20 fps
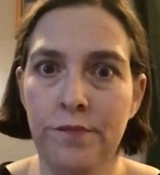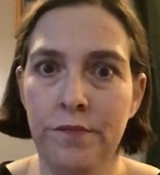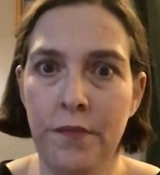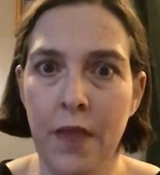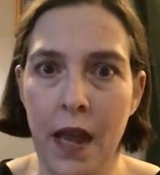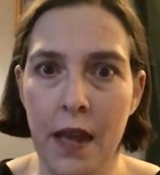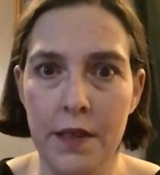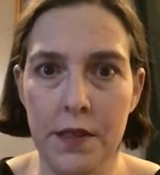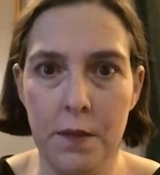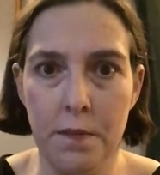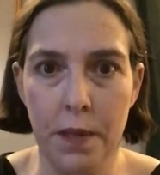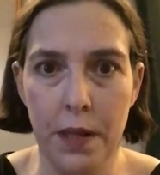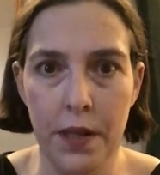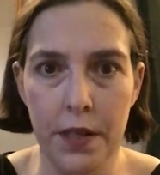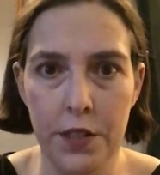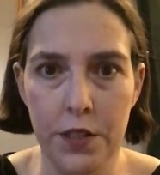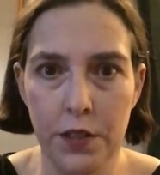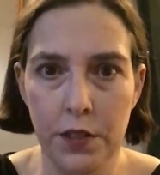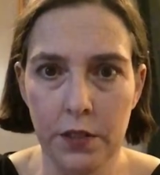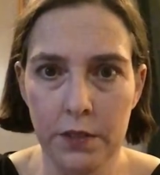that's a
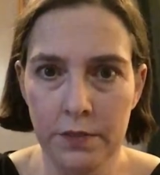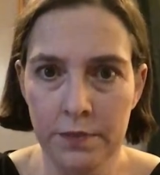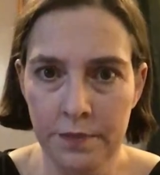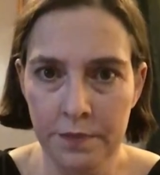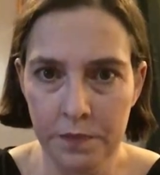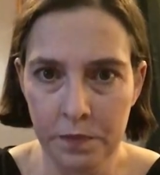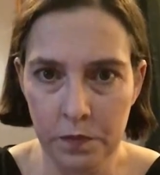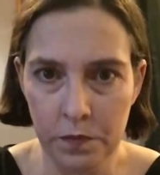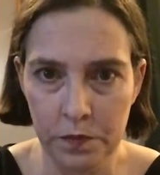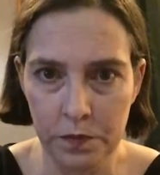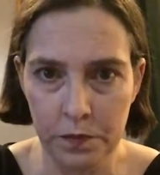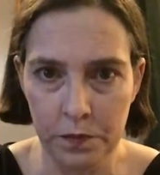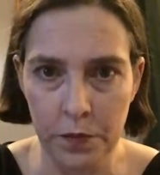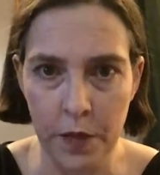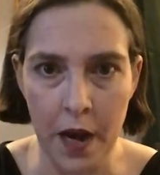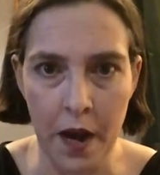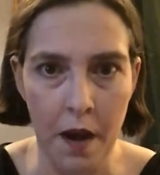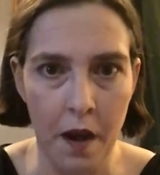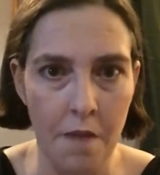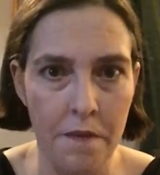punch
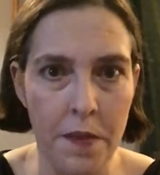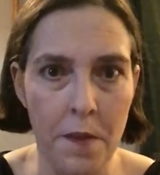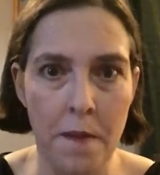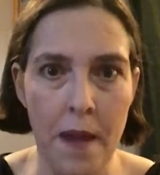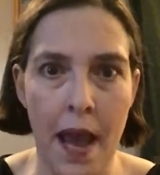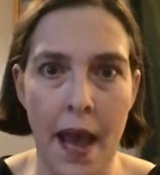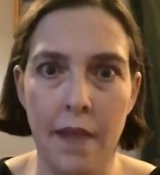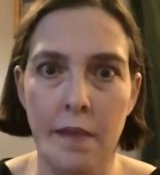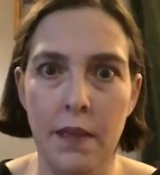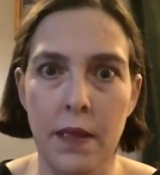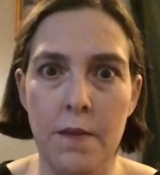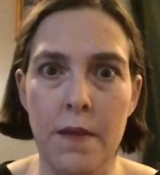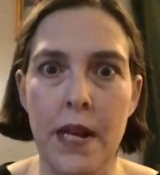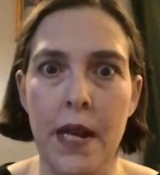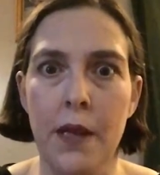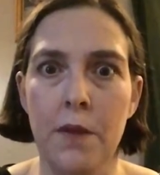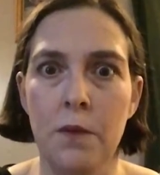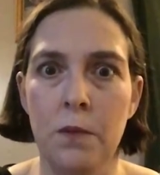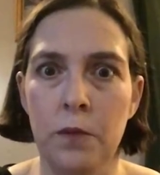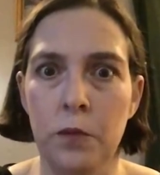right off the bat.
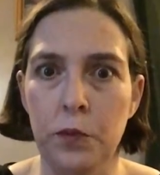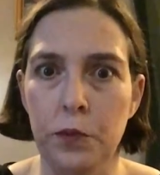Lemonade.